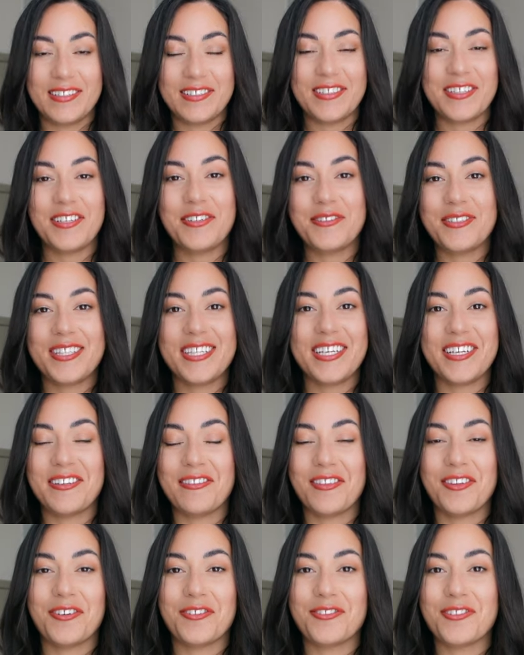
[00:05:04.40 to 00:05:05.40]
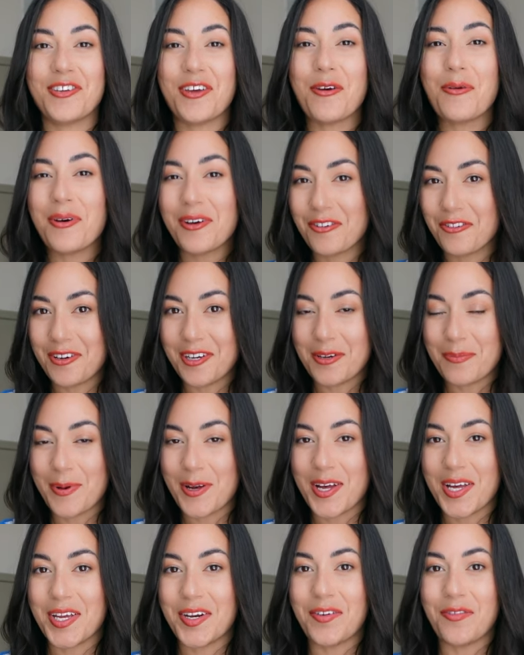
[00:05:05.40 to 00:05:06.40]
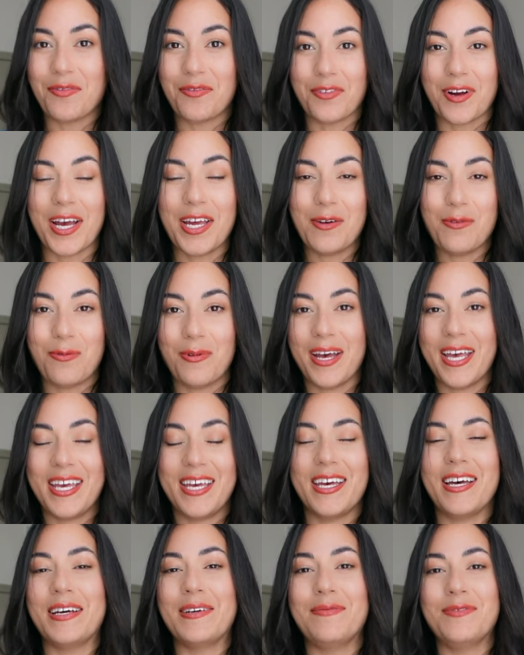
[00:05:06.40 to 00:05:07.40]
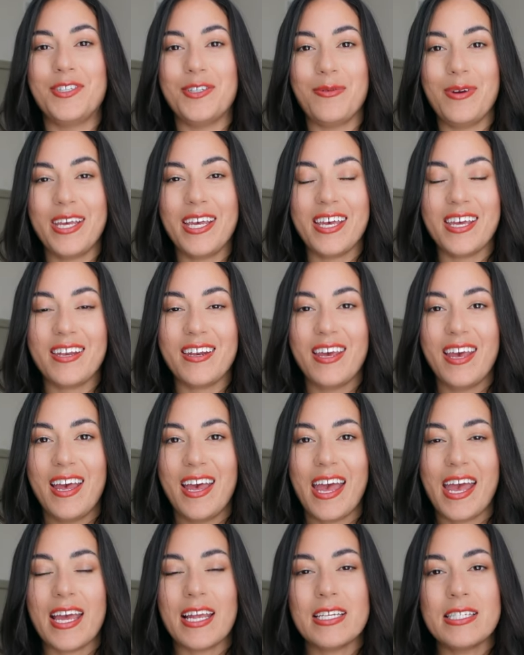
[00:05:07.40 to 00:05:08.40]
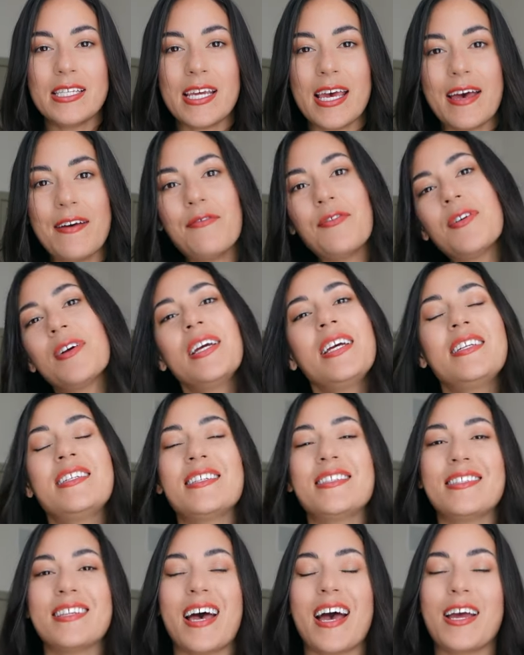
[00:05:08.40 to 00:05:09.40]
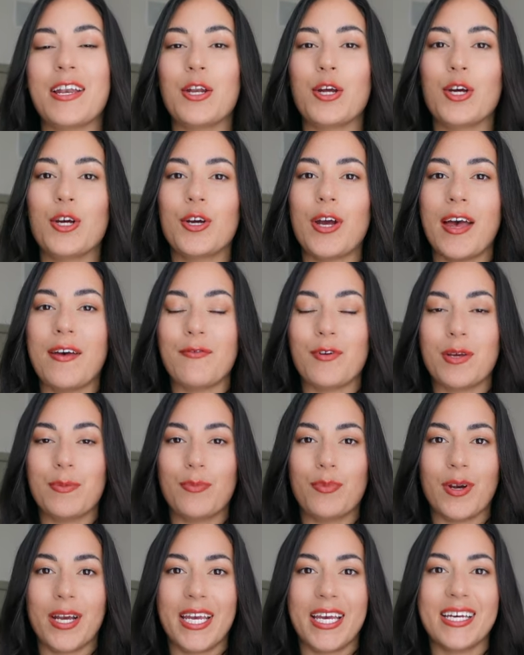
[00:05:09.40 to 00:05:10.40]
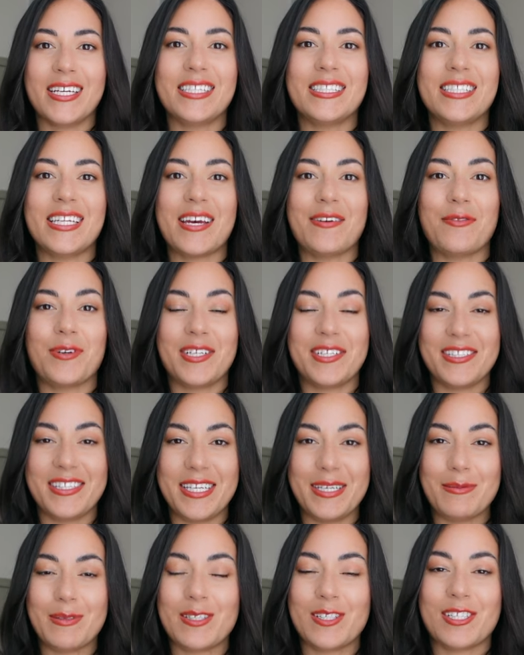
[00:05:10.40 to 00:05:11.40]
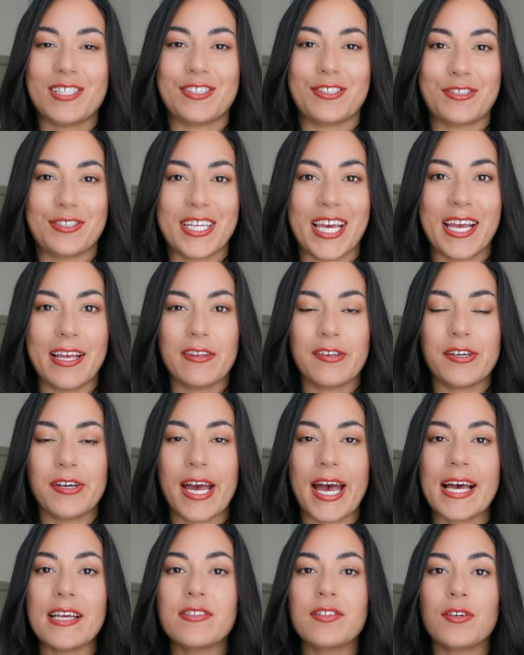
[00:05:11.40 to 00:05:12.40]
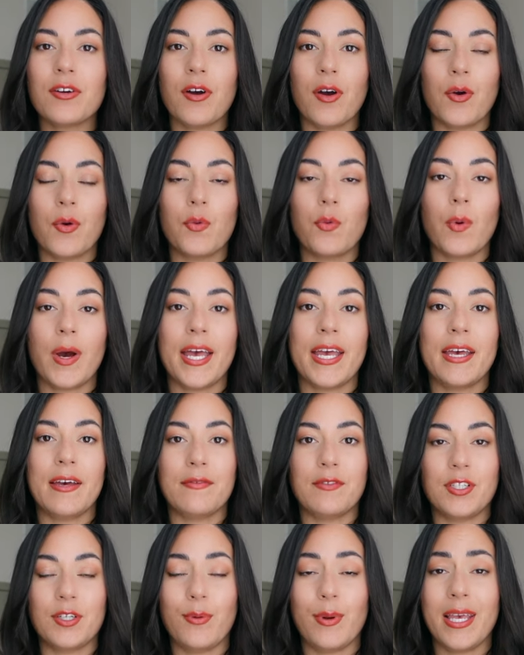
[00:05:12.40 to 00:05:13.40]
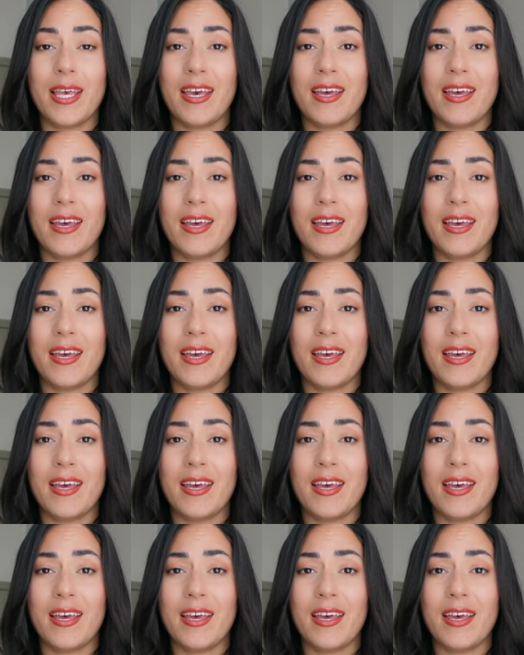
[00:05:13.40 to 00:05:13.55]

So you see, there's no agreed upon right way of doing it, and every designer, every brand, every seamstress or tailor has their own way of doing